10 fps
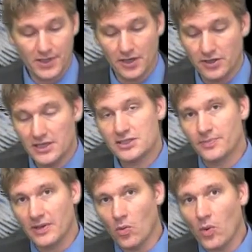you know, you need
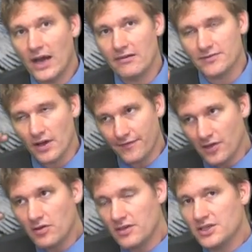to be aware of a
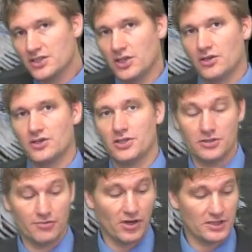few things that you can
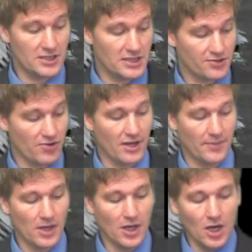do to write to describe.
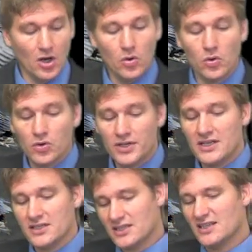
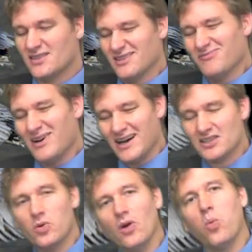Audience is, well,
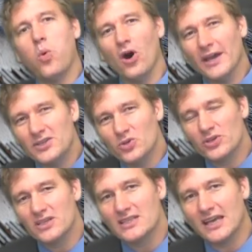it's quite a wide
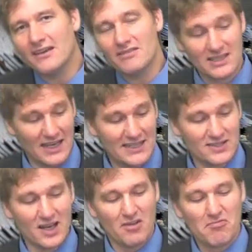audience here, isn't it?
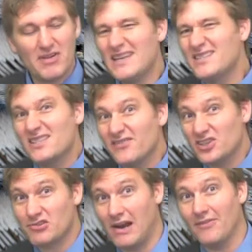It's readers of
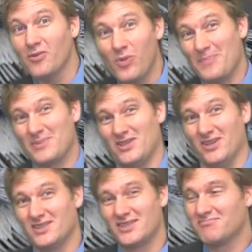a travel
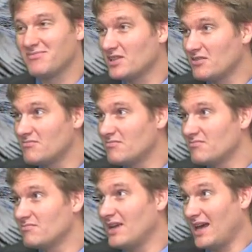website. I don't
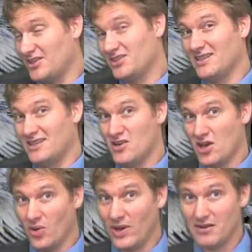actually
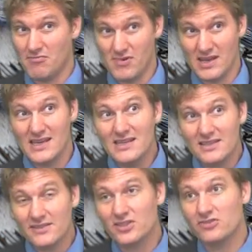know any
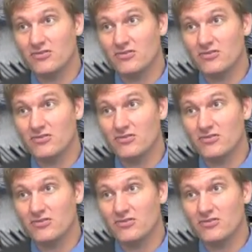readers of a